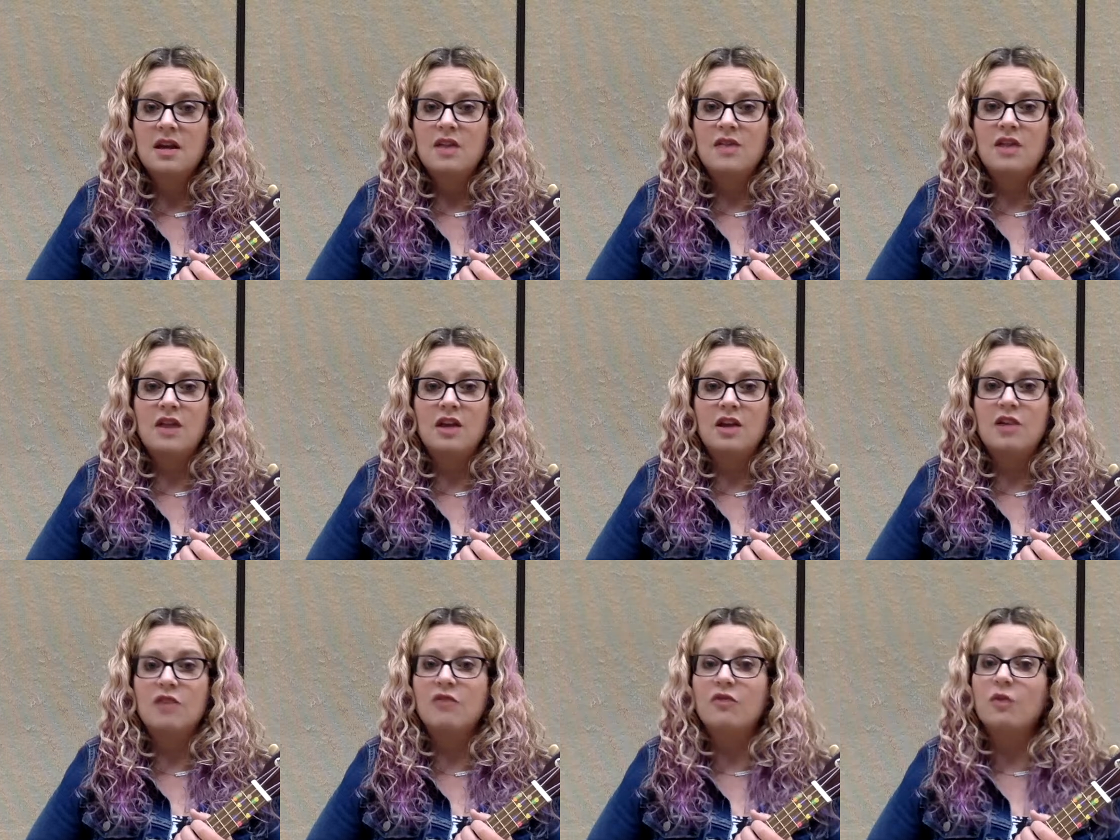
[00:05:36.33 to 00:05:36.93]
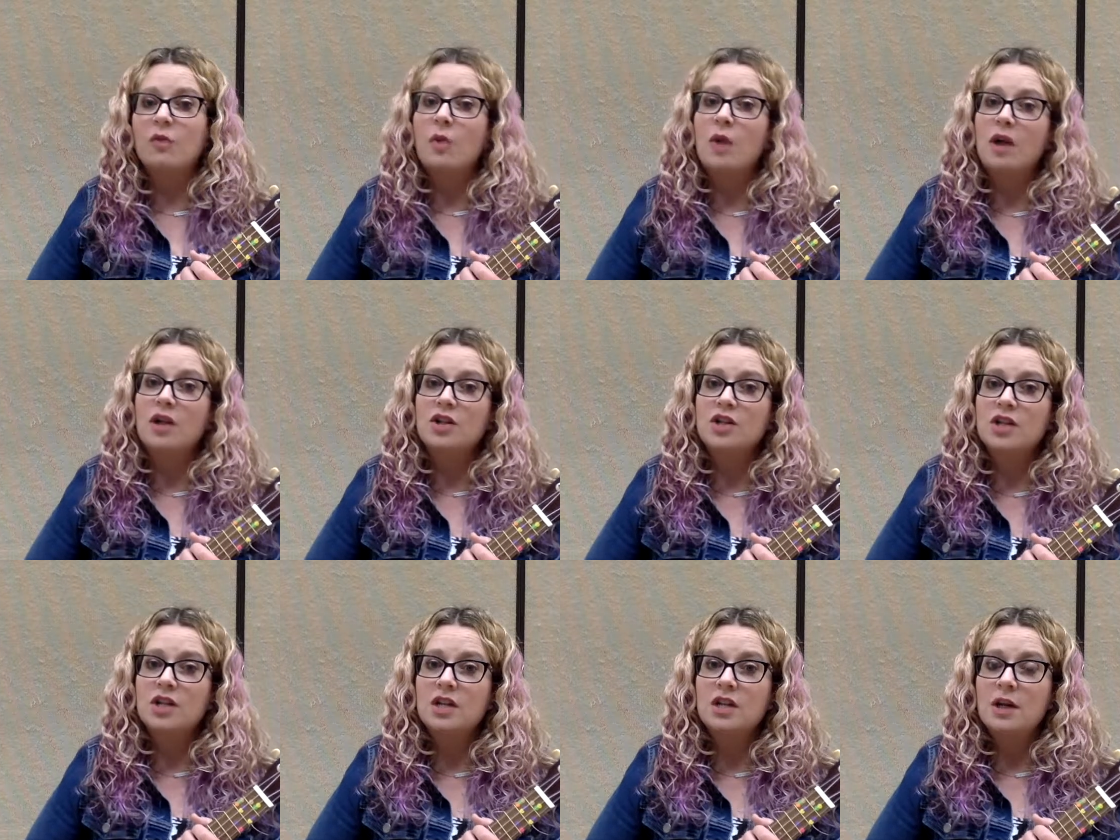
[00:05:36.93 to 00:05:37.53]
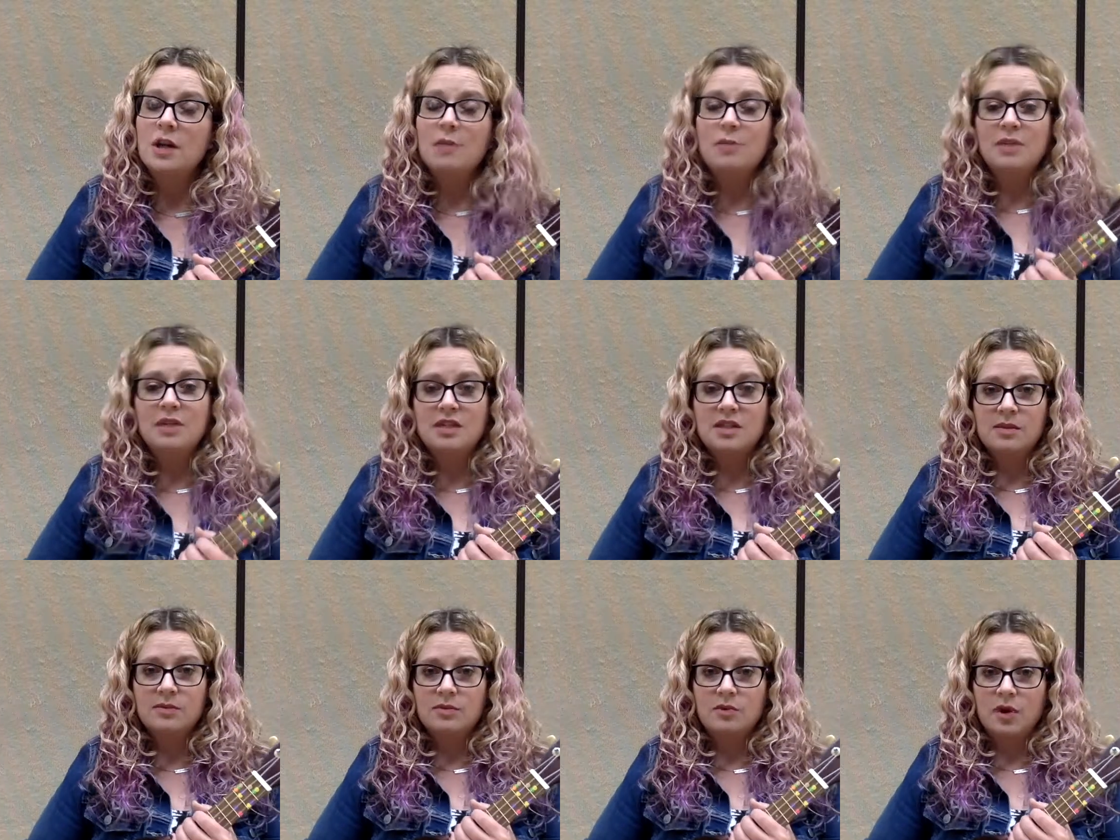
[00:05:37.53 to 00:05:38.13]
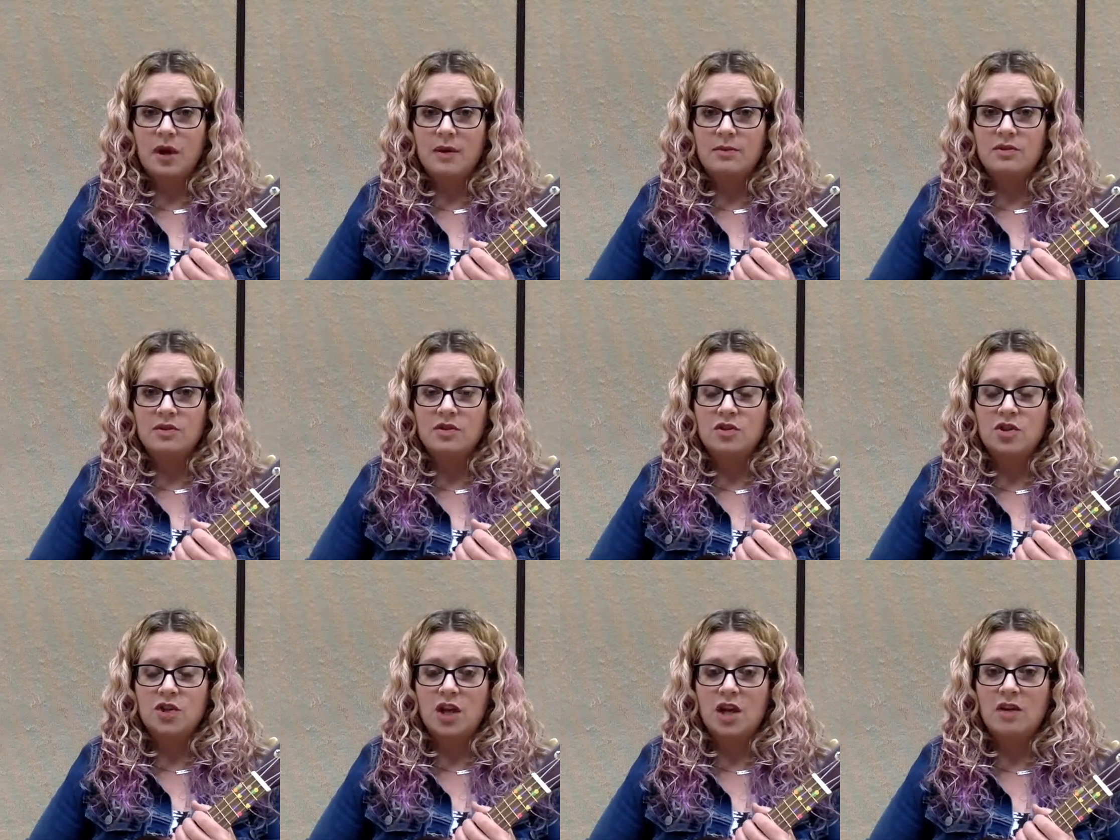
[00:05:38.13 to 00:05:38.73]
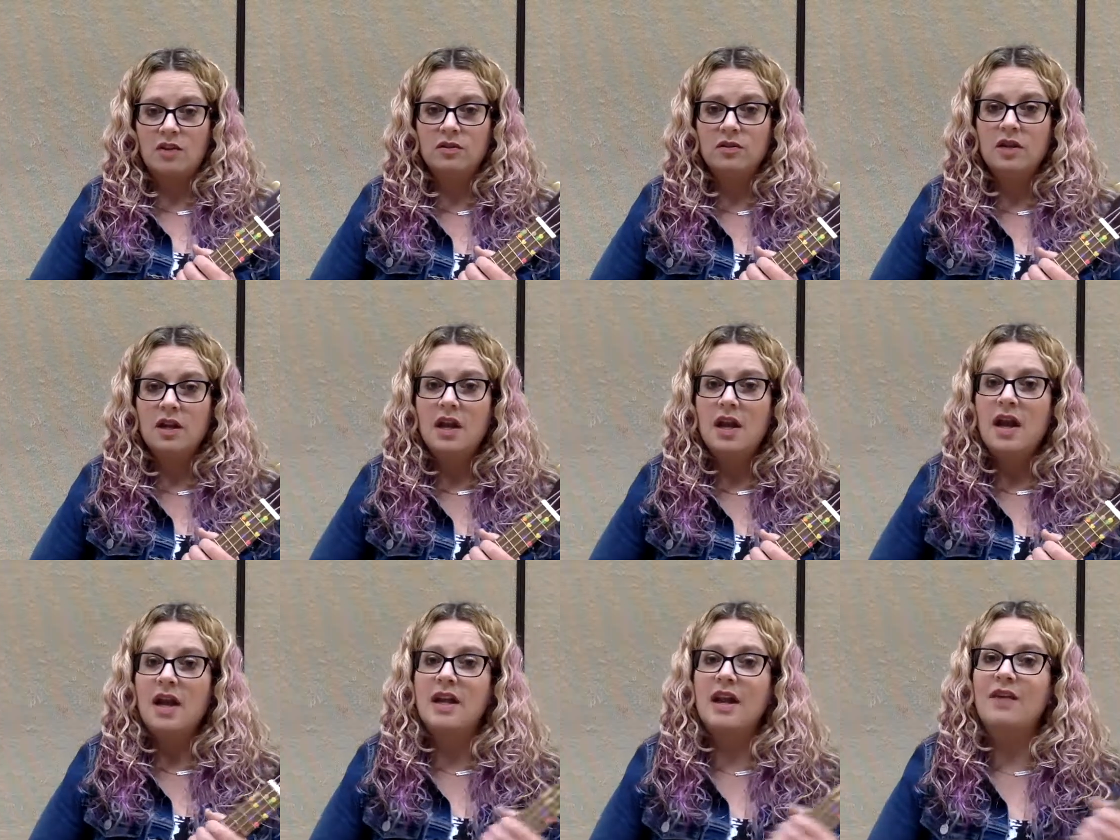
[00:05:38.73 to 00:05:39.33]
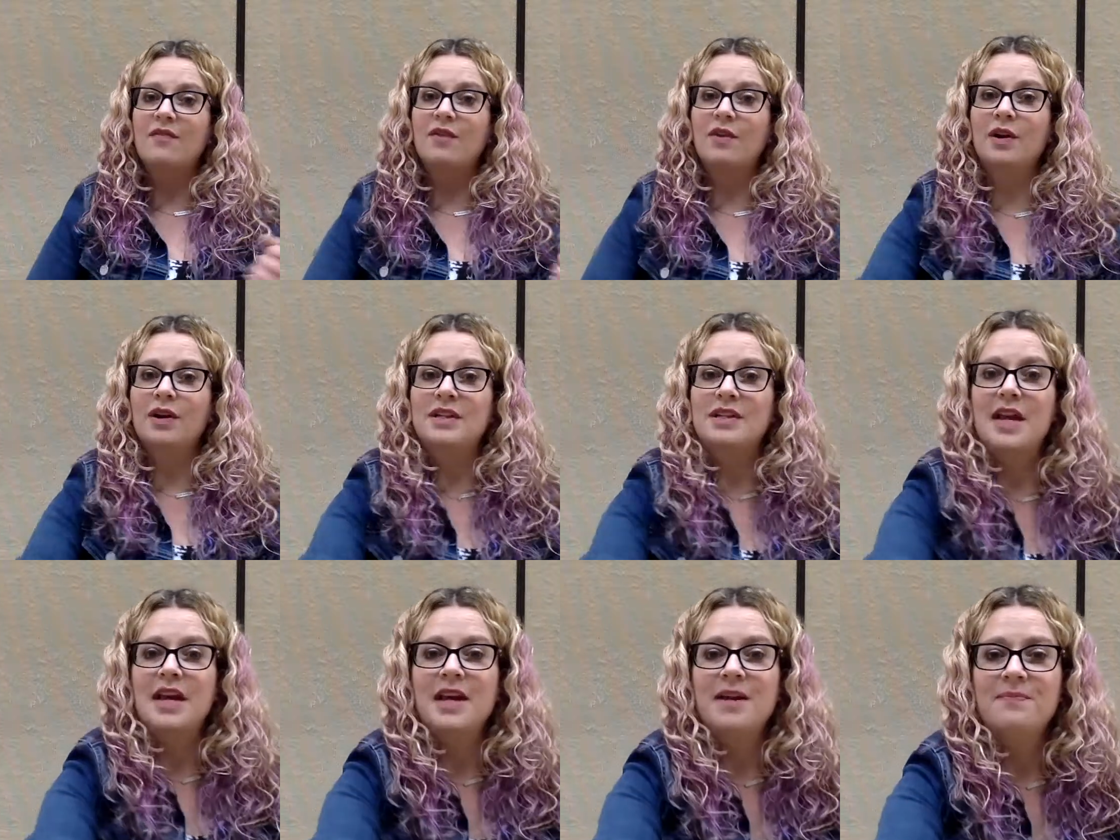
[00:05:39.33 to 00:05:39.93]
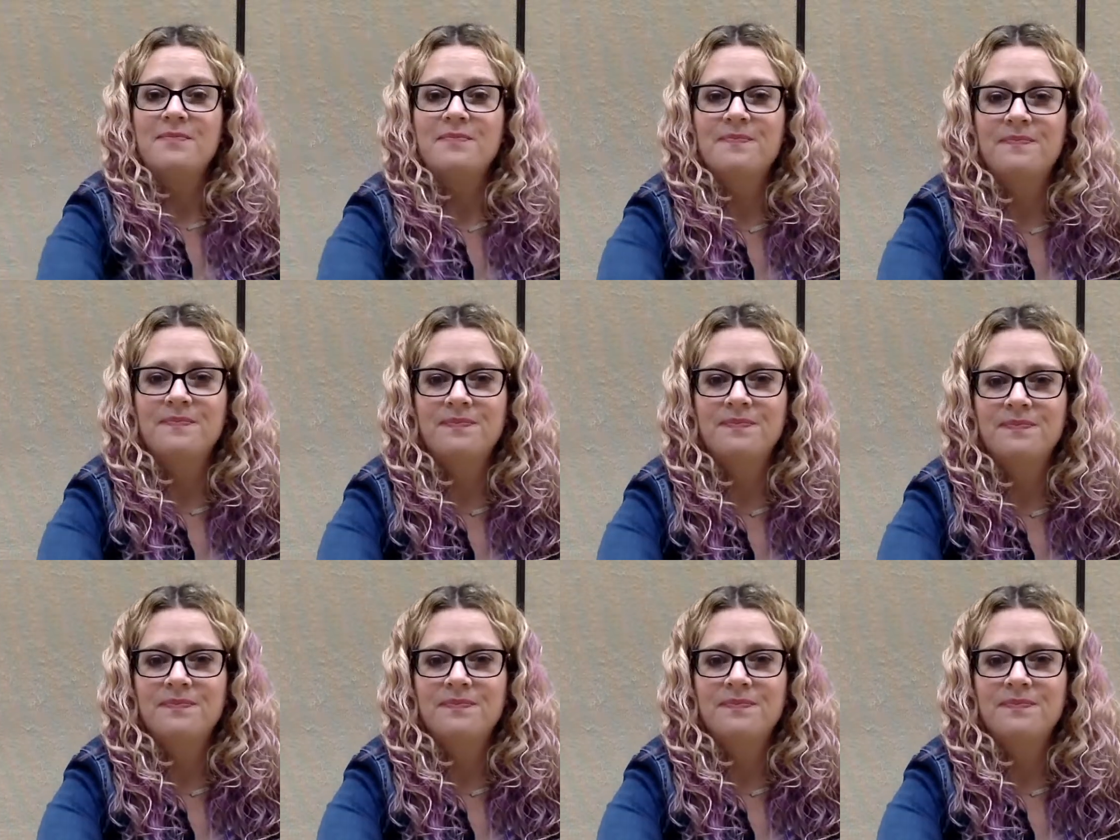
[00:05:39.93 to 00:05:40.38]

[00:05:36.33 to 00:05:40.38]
Thank you for watching. Please subscribe to the channel and have a great day.